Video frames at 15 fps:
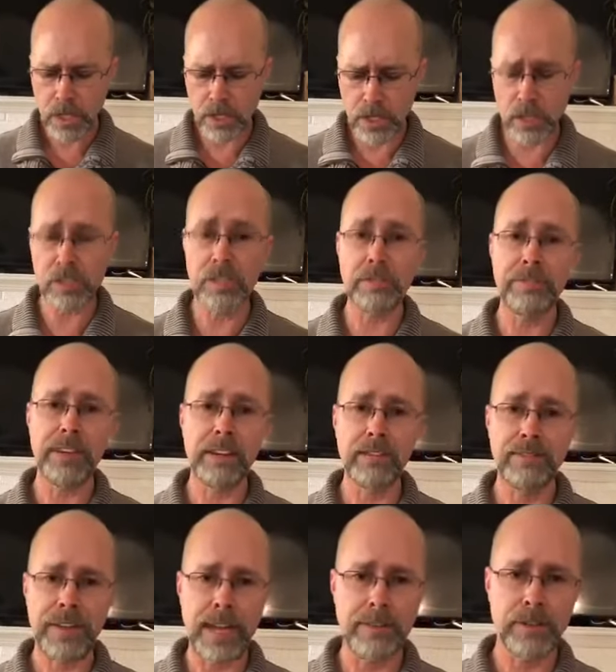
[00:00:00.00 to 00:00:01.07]
Joseph
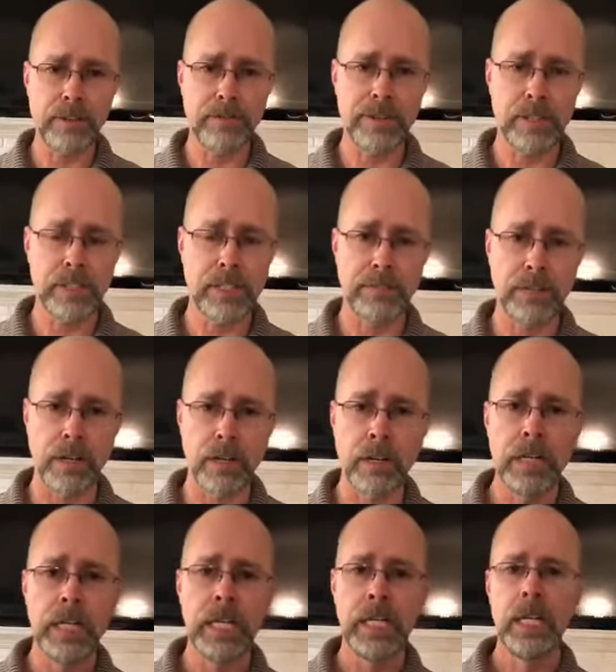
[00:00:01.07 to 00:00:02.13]
found favor, first of
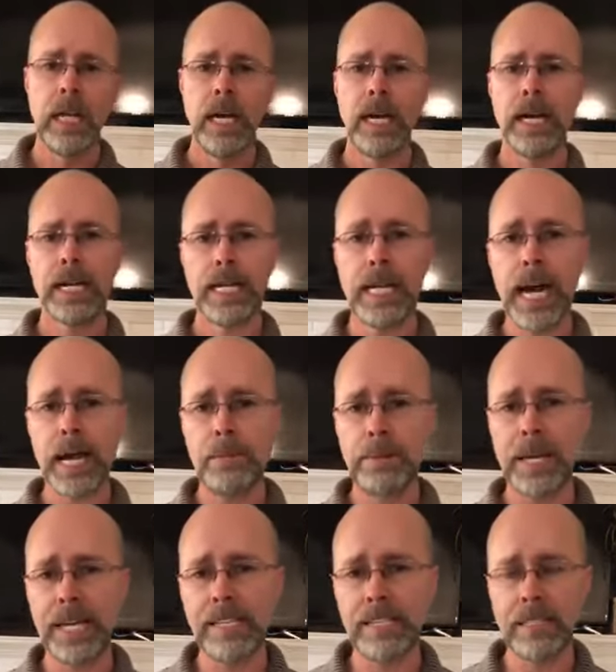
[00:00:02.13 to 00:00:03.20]
all. Uh, God
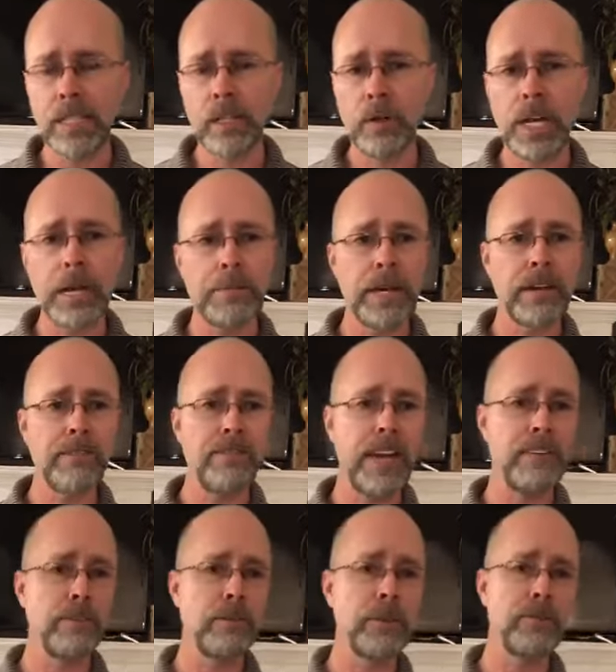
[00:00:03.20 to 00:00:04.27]
placed a great amount of
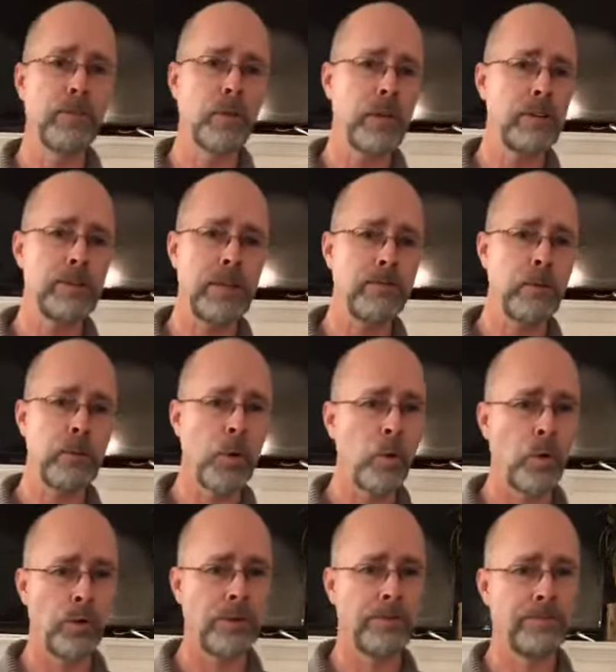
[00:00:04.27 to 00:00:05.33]
favor before he was ever
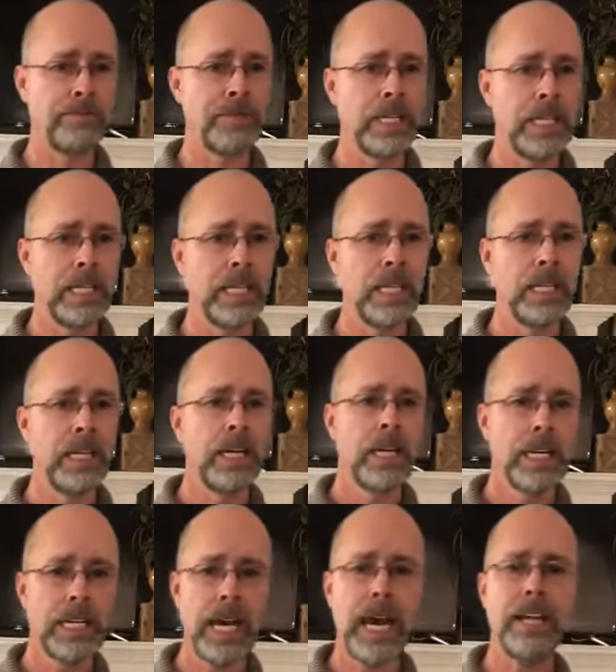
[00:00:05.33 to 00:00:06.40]
born.
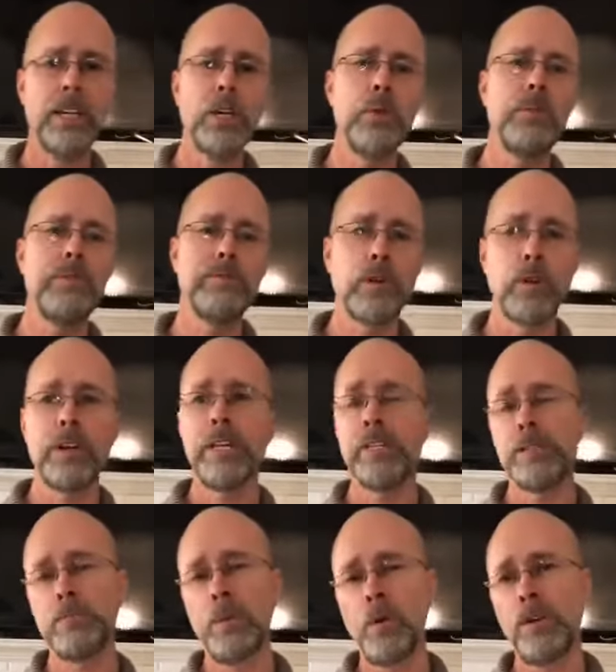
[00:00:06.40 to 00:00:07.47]
God knew before he
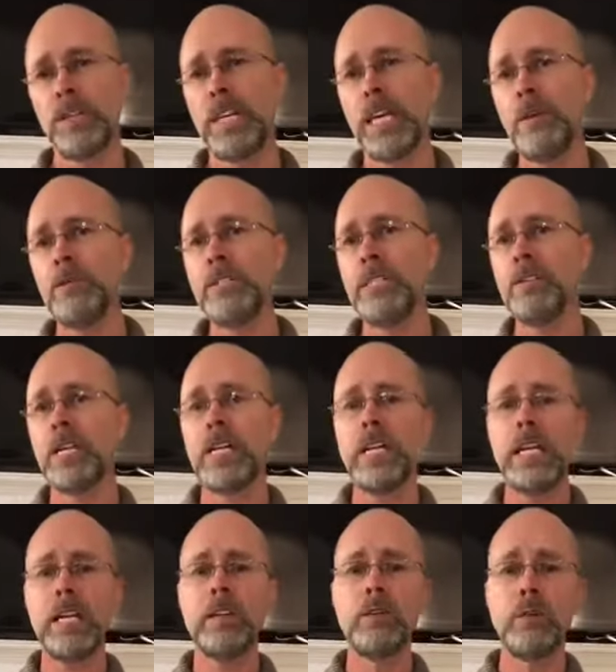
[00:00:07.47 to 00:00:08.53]
was born that he was going to
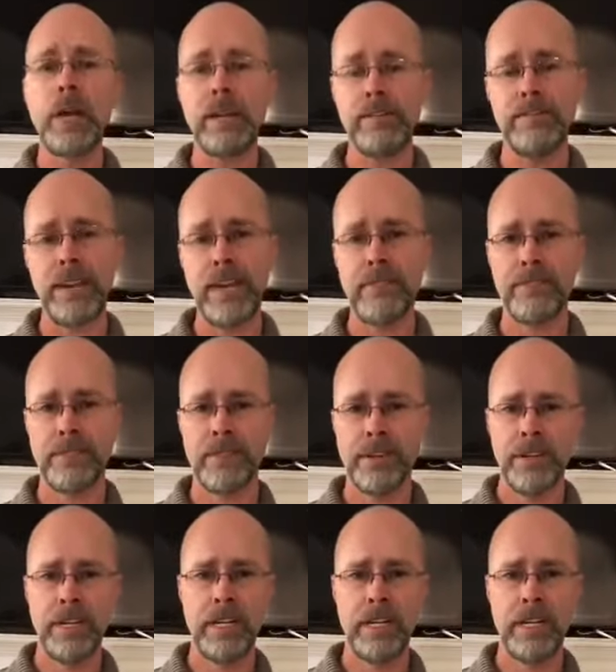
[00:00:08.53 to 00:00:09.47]
need great favor,